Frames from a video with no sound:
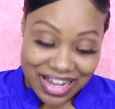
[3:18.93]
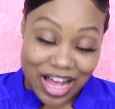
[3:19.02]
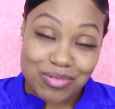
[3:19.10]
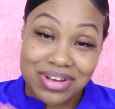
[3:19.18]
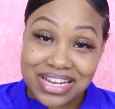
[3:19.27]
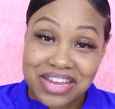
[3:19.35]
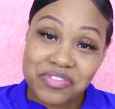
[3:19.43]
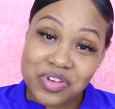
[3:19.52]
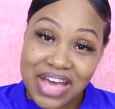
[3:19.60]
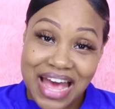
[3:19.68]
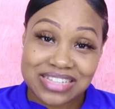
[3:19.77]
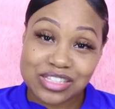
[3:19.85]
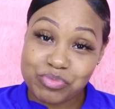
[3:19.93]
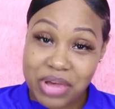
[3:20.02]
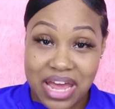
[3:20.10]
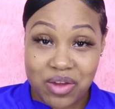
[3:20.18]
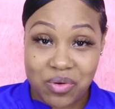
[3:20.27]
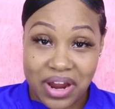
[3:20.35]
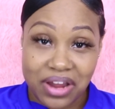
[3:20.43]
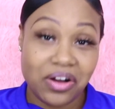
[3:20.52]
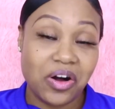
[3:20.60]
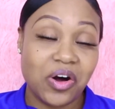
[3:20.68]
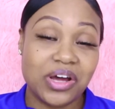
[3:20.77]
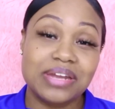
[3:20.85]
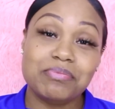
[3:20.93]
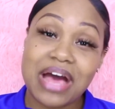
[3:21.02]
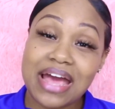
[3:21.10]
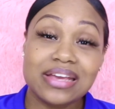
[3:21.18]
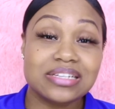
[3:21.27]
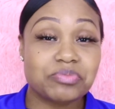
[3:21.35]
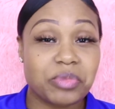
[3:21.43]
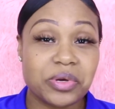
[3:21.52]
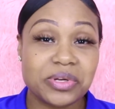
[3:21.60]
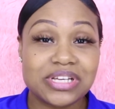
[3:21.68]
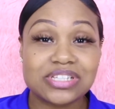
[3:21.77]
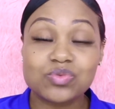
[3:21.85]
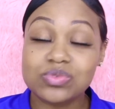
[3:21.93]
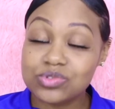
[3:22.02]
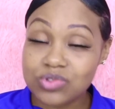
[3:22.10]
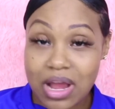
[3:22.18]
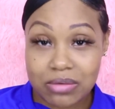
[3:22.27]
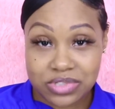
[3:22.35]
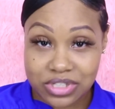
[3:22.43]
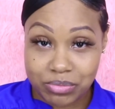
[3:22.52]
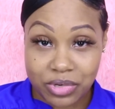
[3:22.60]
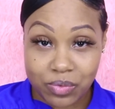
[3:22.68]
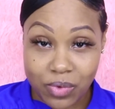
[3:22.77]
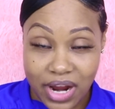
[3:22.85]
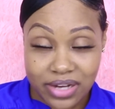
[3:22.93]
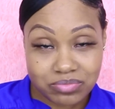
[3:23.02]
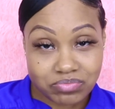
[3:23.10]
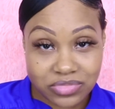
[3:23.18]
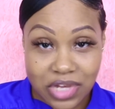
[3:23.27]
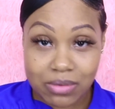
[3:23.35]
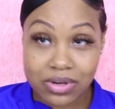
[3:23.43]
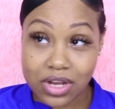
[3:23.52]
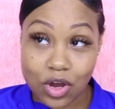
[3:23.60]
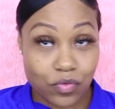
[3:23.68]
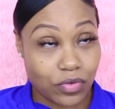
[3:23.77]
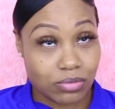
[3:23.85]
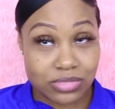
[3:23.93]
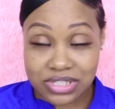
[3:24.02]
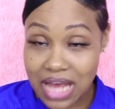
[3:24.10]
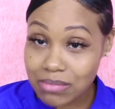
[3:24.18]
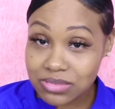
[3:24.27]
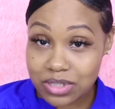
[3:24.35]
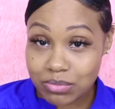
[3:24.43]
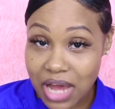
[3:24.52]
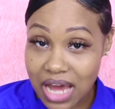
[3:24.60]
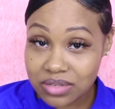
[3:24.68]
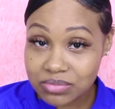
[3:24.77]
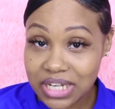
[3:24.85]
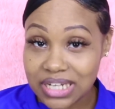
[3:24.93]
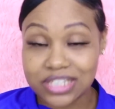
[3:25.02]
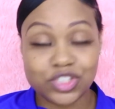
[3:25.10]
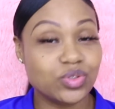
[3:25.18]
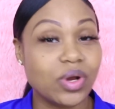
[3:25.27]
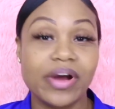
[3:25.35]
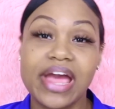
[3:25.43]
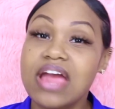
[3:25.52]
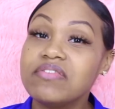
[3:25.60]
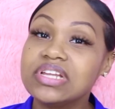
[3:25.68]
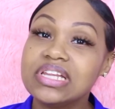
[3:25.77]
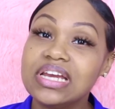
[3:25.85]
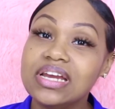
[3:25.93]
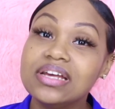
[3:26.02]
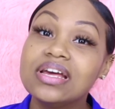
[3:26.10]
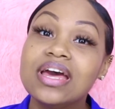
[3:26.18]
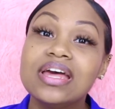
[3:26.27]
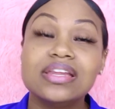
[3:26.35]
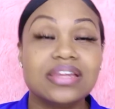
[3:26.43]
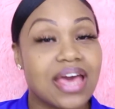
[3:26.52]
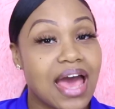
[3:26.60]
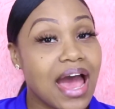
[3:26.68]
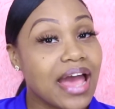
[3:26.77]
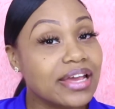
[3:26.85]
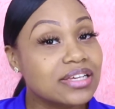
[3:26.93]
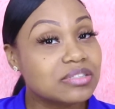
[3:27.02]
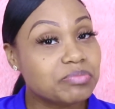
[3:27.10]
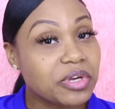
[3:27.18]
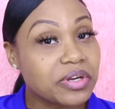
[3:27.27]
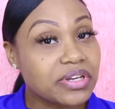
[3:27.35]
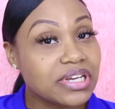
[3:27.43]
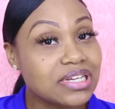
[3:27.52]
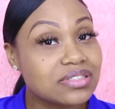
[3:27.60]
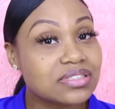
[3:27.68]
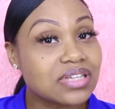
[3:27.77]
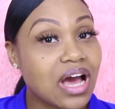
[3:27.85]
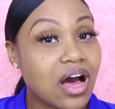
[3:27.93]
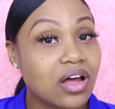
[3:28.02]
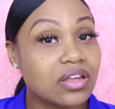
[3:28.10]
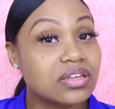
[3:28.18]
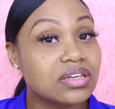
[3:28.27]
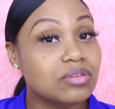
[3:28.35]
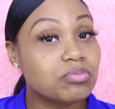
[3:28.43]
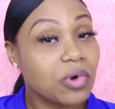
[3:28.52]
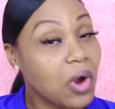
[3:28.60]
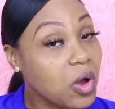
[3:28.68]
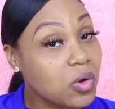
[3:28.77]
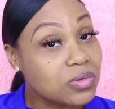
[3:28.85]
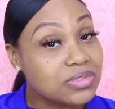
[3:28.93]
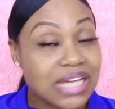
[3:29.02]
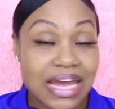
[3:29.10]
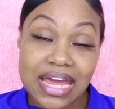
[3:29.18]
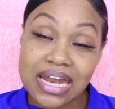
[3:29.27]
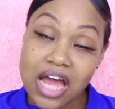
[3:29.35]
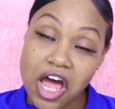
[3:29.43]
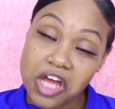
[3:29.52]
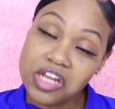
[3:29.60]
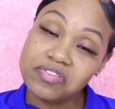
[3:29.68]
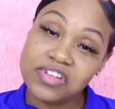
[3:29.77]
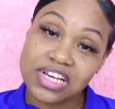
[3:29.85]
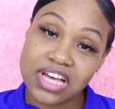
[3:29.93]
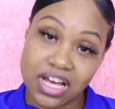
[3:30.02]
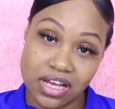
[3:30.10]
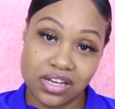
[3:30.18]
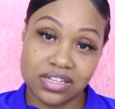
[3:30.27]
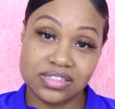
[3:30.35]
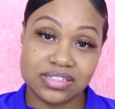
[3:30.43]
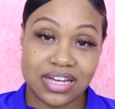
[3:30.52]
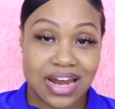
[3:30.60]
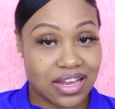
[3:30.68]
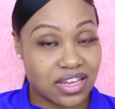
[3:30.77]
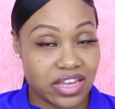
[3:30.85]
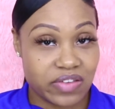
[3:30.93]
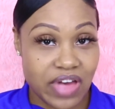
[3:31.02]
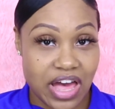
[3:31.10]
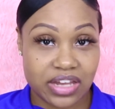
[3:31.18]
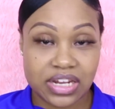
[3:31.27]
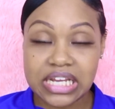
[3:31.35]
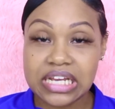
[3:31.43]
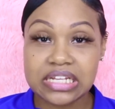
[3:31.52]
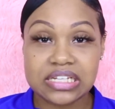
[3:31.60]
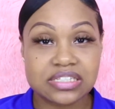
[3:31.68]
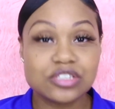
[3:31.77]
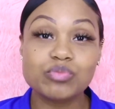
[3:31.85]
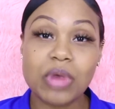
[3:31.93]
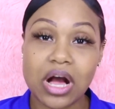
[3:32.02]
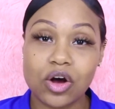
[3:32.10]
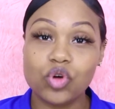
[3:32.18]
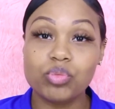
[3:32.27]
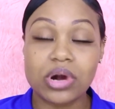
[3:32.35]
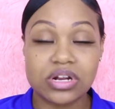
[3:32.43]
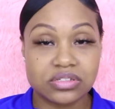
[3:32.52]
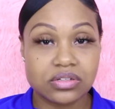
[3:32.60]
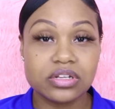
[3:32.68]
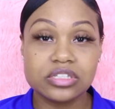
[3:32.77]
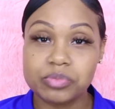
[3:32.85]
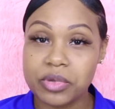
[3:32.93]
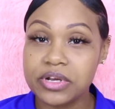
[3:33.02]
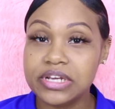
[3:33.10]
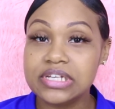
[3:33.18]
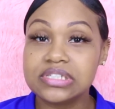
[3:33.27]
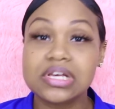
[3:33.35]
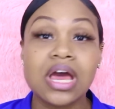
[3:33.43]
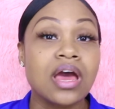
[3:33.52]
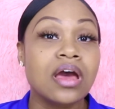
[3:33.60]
I'm going to give you guys a background on my experience with drop shipping, right? I'm going to go from the top to the bottom and let you know everything that I experienced, all the pros and all of the cons that I can give out. And again, this is my own personal experience.